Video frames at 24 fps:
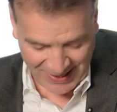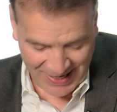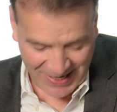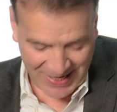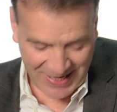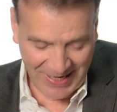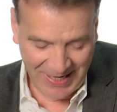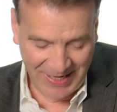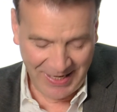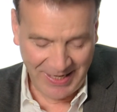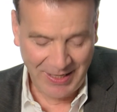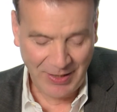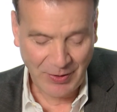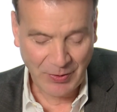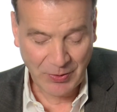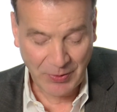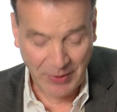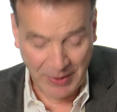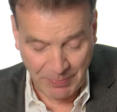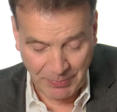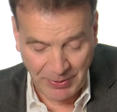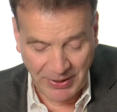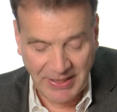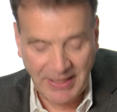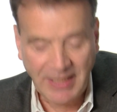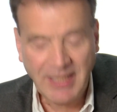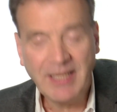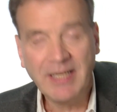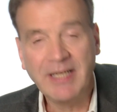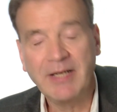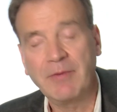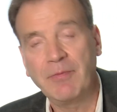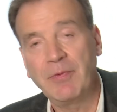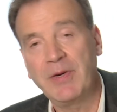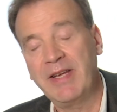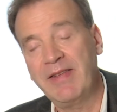Uh, so in
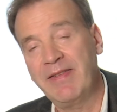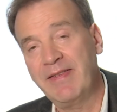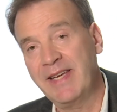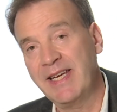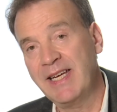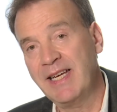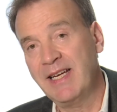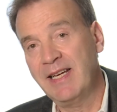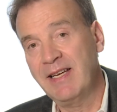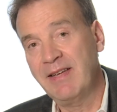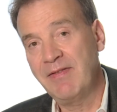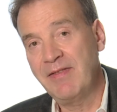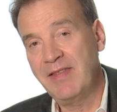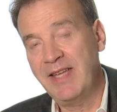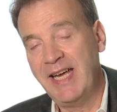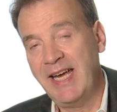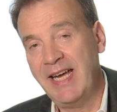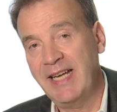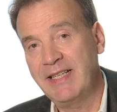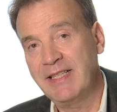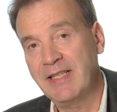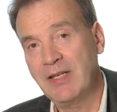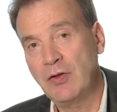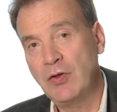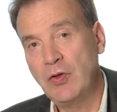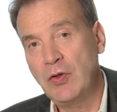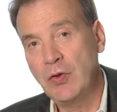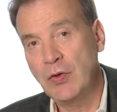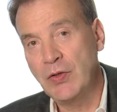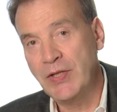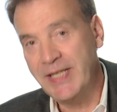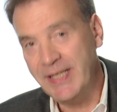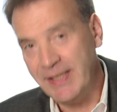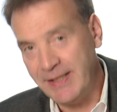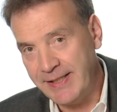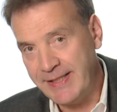particular, we think that
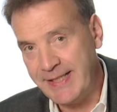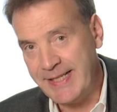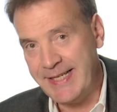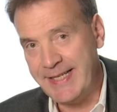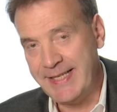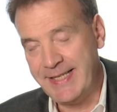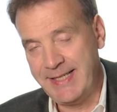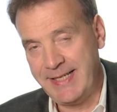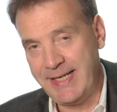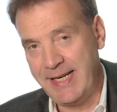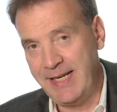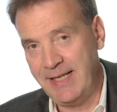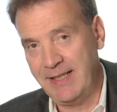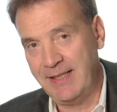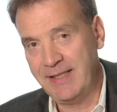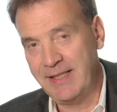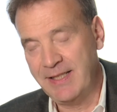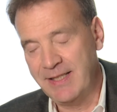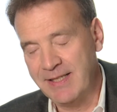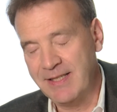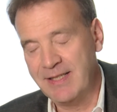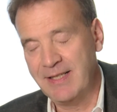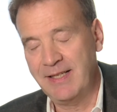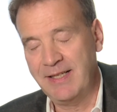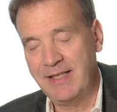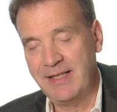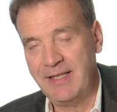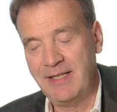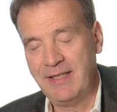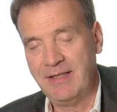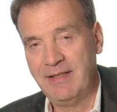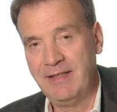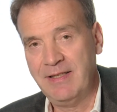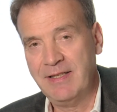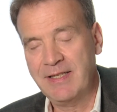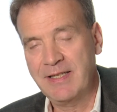utility scale
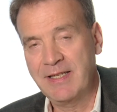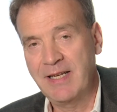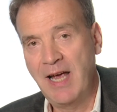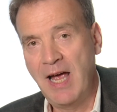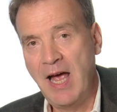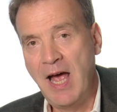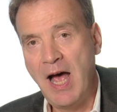installations